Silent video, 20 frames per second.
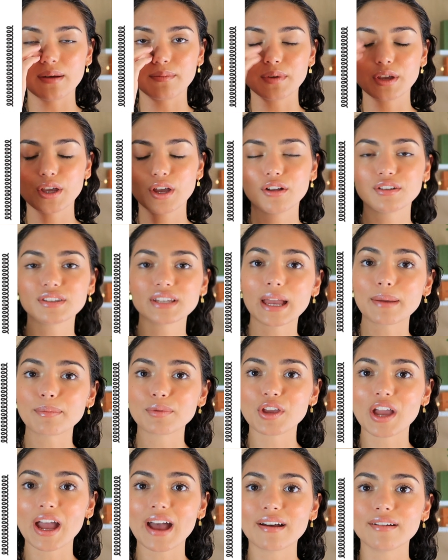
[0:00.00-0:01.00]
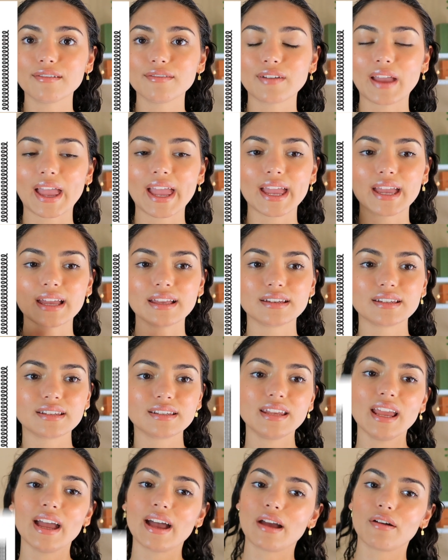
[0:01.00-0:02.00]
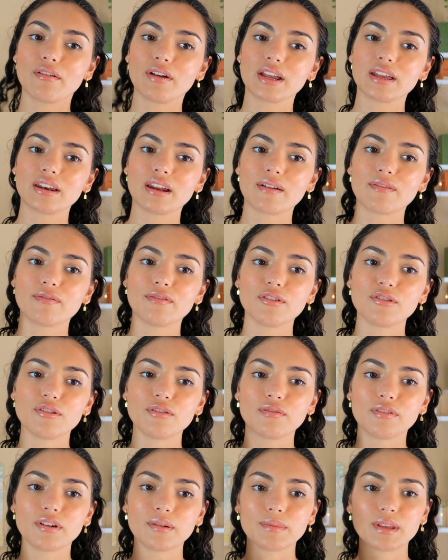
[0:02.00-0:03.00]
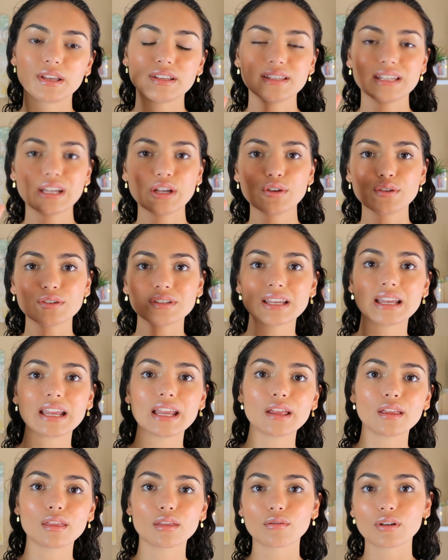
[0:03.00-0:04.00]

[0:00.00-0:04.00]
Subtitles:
curl type you have, and yeah, I reckon I fall from the 2C,